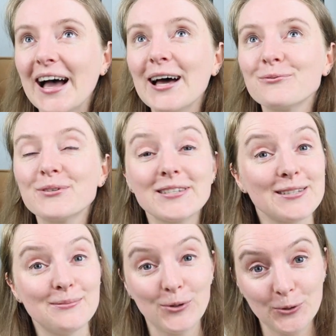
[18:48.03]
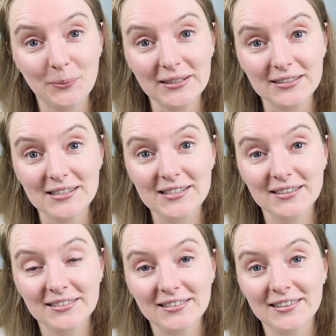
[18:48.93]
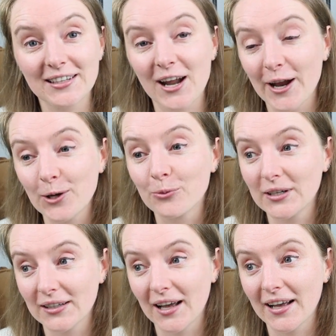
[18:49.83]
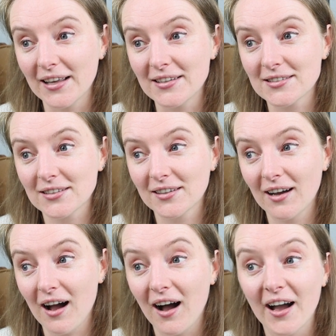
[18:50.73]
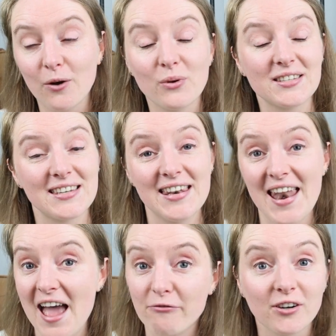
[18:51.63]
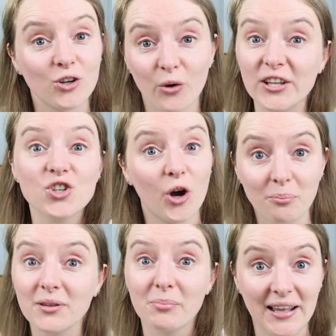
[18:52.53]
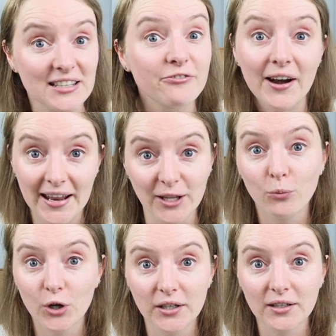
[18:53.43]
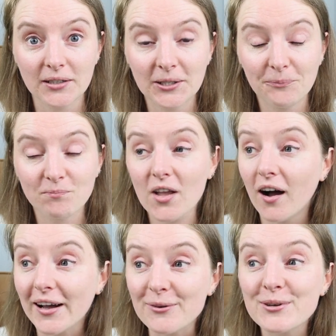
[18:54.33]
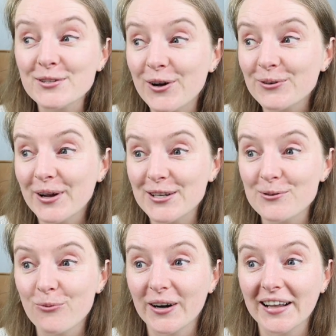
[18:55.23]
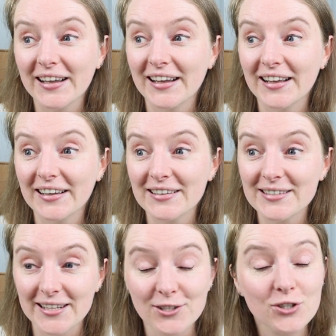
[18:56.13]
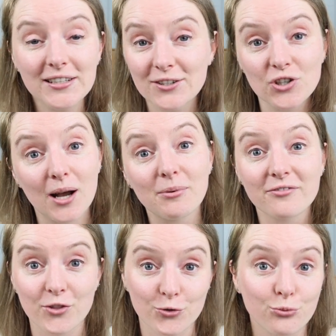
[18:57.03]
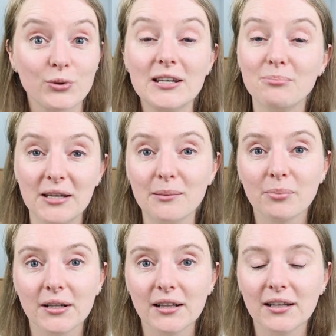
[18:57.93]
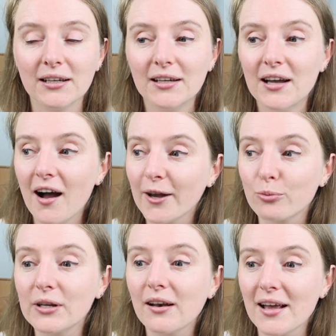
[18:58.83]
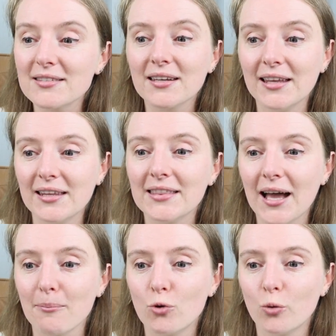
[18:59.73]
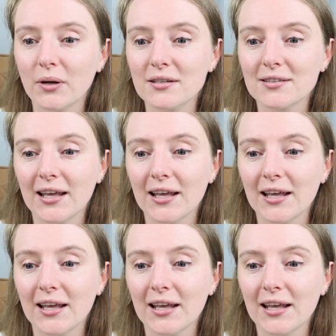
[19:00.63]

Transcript: that was the moment that I realized I was never going to up the pace for anyone. I was already working essentially the job of three people. I realized in that moment